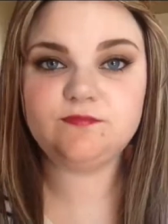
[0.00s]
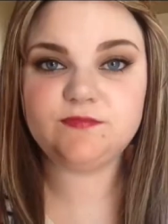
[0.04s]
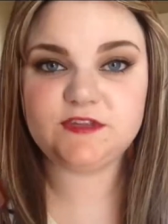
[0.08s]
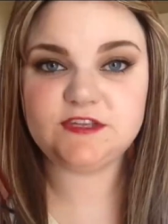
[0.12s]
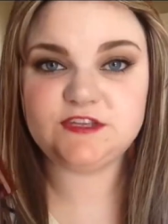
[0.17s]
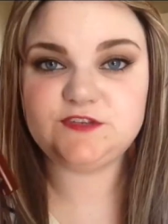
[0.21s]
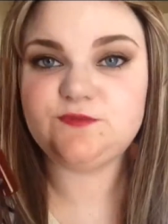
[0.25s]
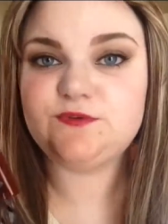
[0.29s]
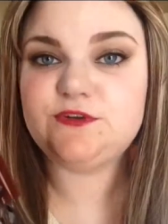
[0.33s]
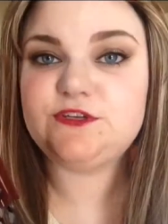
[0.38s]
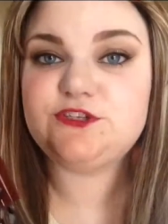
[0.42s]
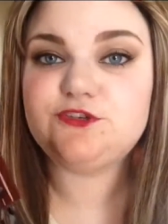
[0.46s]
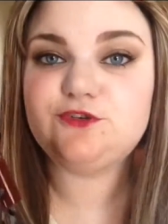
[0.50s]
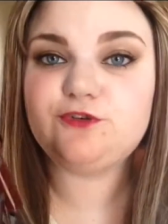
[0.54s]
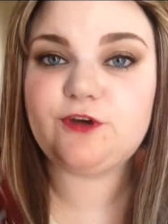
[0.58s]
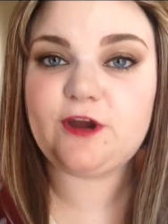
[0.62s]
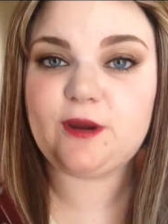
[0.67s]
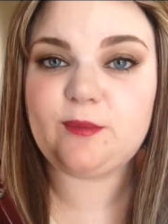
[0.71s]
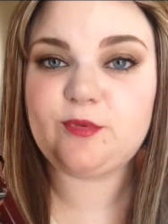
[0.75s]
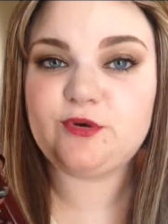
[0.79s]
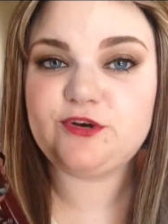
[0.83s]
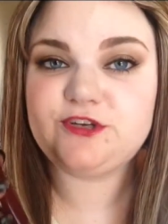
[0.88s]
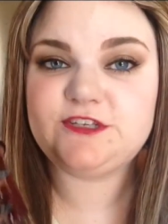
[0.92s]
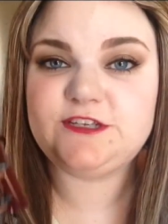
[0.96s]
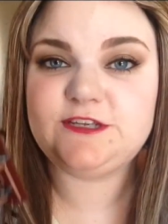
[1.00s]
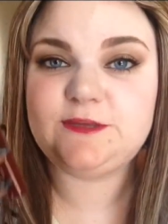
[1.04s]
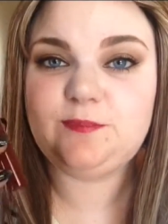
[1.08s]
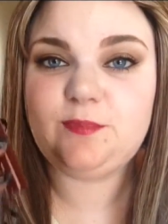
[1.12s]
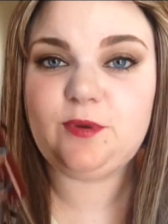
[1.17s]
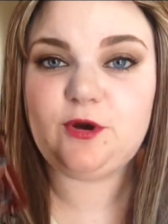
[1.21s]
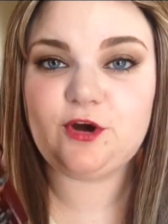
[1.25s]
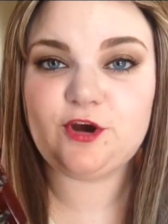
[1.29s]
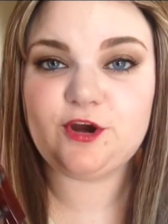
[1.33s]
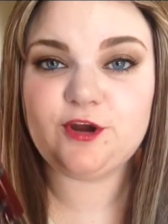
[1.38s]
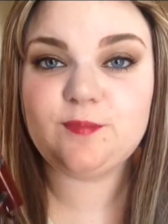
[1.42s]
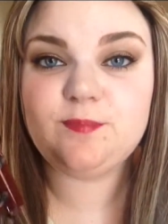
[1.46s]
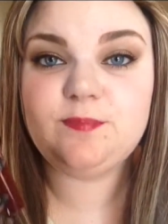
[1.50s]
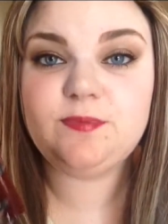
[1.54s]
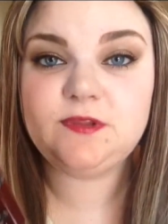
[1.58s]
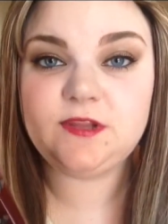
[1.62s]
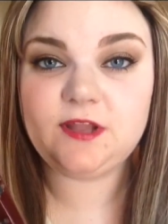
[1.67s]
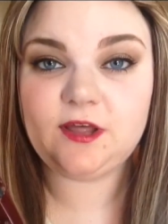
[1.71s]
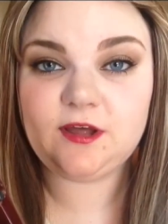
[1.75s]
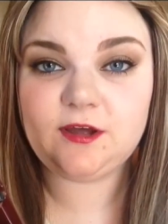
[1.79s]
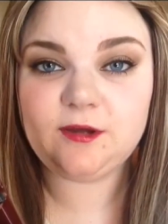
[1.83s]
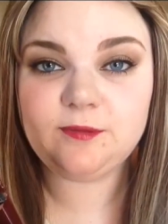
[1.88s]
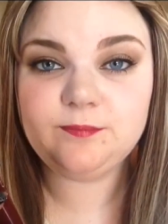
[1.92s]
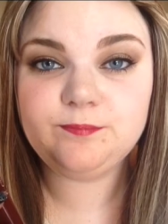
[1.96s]
This one is Gramercy Park
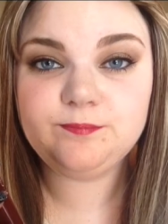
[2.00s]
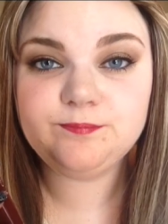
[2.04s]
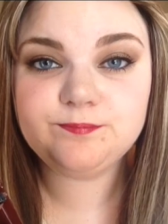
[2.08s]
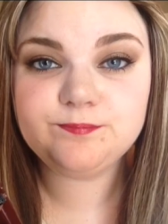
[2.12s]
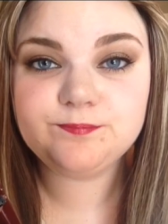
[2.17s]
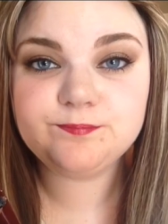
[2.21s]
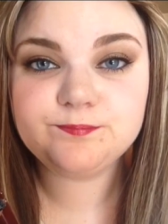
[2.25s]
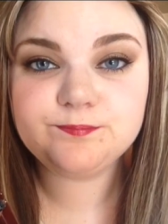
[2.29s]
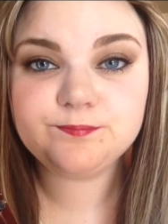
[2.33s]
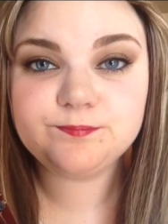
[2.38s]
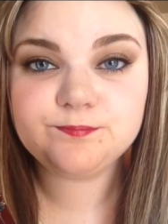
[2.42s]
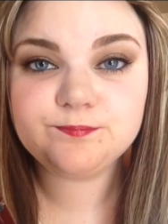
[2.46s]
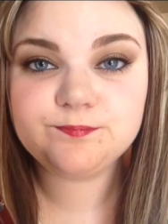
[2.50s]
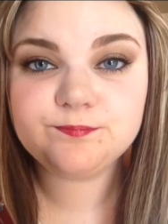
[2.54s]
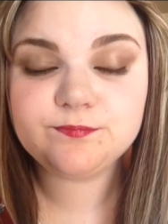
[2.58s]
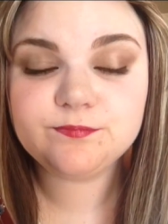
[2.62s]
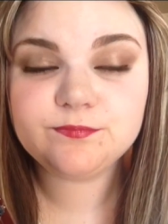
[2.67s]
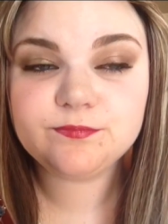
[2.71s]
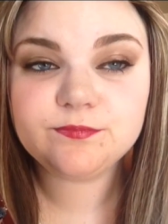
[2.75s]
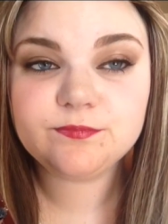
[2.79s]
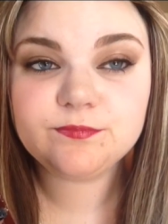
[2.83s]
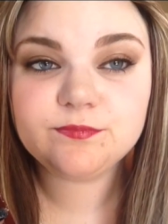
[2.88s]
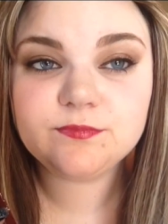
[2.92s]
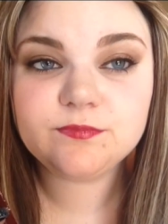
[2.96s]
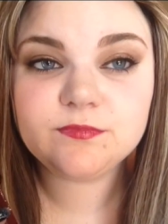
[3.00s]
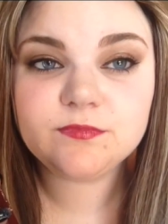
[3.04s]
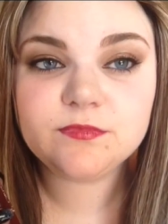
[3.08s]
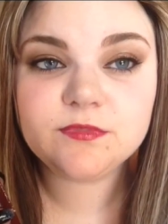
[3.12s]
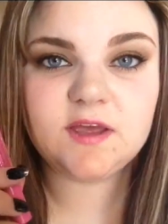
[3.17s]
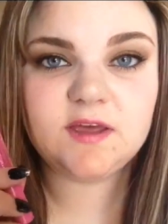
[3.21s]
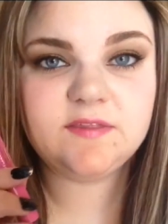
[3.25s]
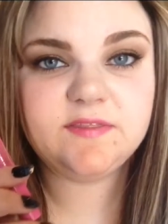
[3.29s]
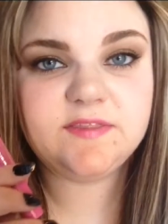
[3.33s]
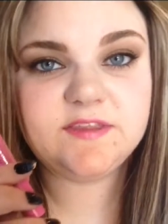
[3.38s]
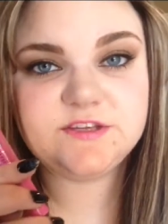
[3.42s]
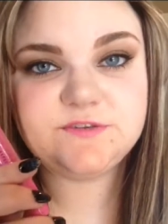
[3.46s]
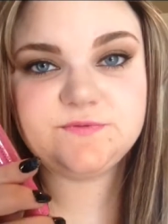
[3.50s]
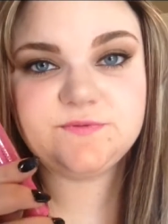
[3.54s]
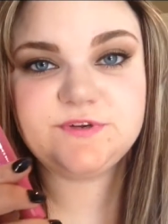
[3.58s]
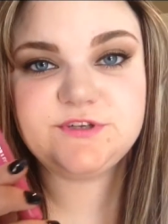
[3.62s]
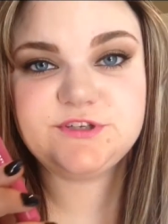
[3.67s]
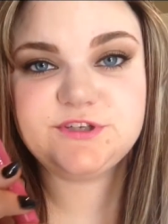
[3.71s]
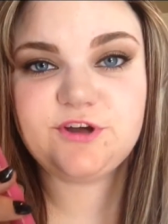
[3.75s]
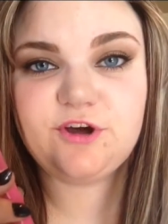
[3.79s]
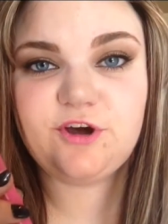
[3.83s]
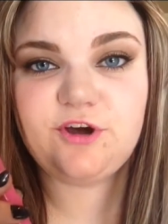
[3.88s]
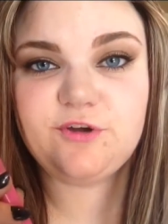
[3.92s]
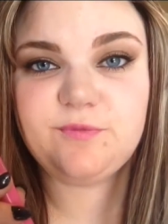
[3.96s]
Plum. This one
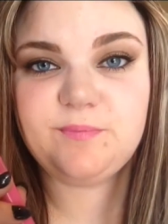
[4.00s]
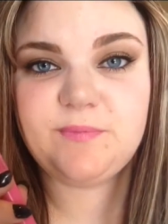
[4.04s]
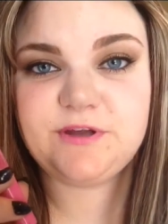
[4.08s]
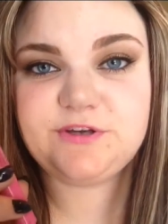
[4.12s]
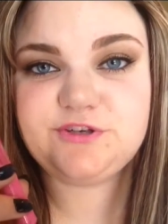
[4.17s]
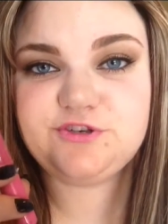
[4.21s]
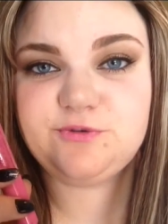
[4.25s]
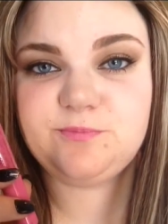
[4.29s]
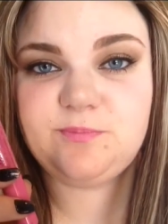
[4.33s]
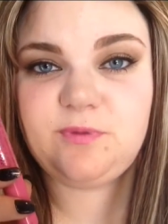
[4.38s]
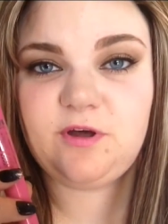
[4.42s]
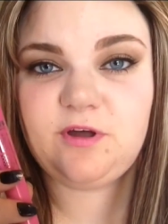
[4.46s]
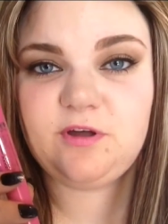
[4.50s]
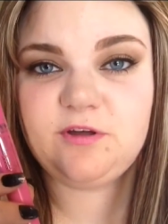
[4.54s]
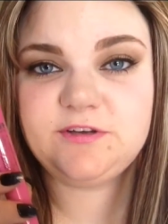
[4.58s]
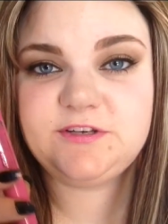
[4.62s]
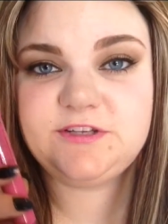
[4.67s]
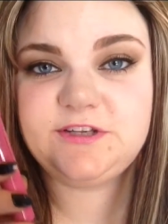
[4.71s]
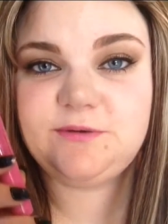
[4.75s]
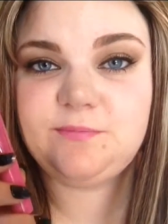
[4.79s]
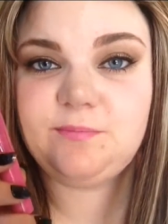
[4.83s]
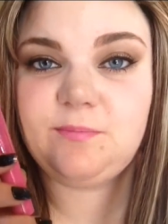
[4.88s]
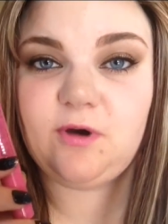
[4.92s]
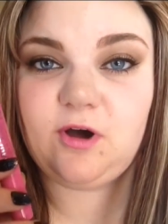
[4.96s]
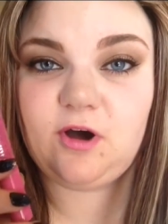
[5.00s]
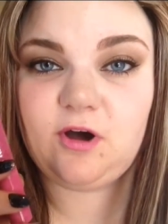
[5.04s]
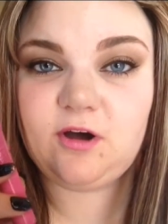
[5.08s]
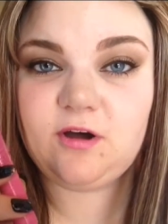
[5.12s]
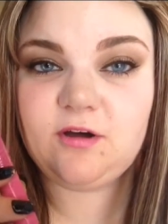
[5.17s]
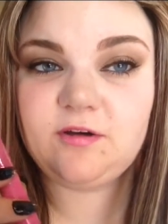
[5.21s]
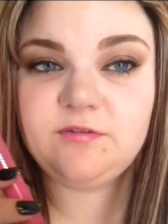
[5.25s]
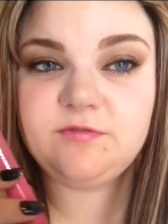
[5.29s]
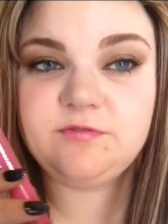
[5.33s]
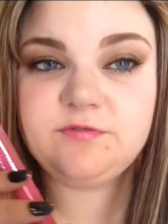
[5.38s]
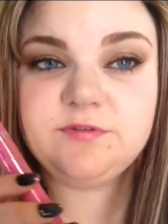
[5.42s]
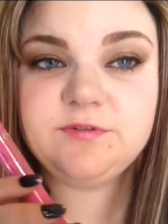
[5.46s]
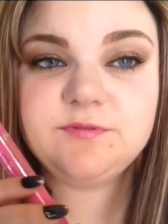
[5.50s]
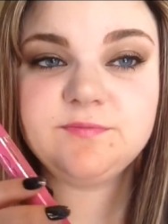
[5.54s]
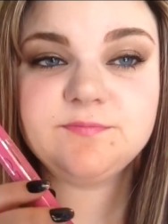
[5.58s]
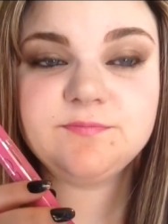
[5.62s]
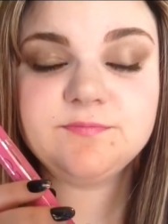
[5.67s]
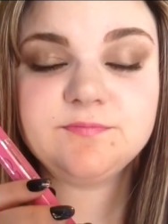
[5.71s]
is called Metropolitan Mauve.